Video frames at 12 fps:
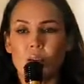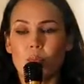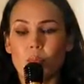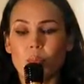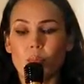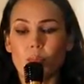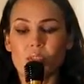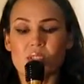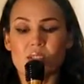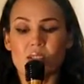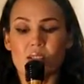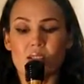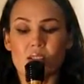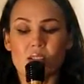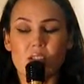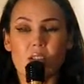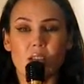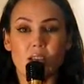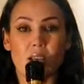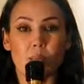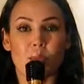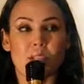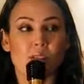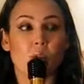Maybe a person that is
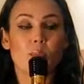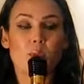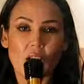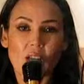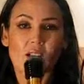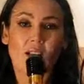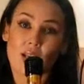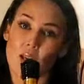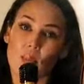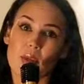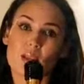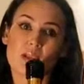unhappy. So I'm not unhappy.